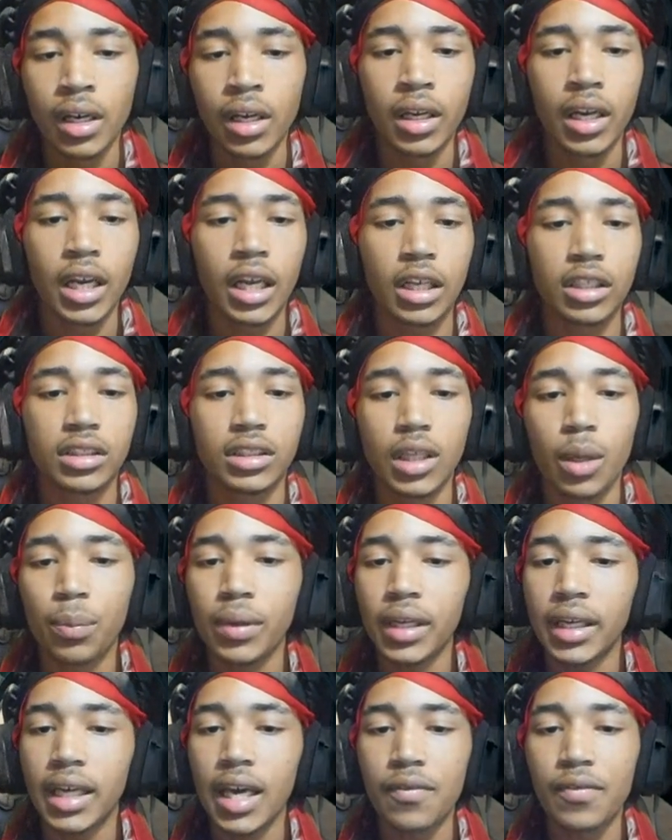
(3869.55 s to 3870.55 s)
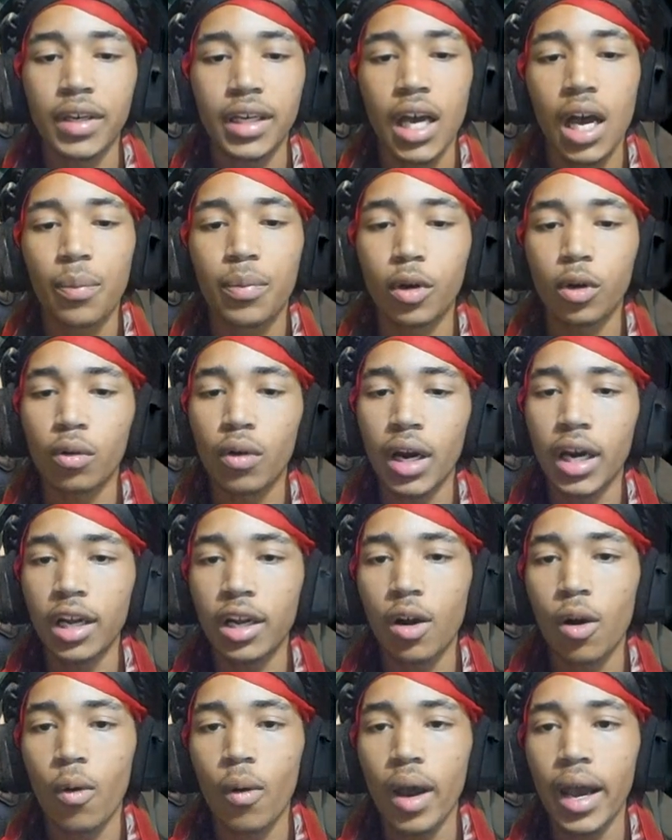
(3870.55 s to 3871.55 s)
and you're simply giving up, you're running
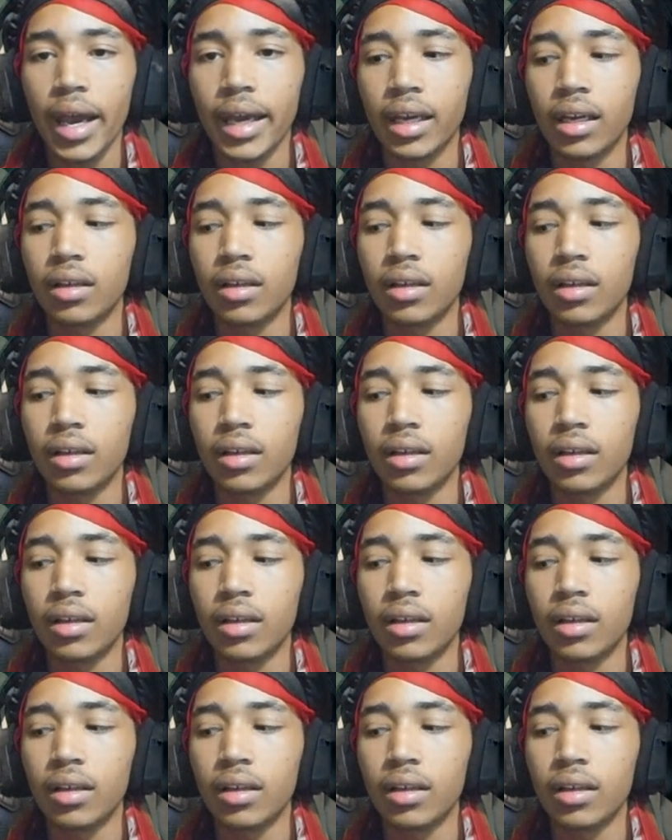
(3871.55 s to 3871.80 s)
away.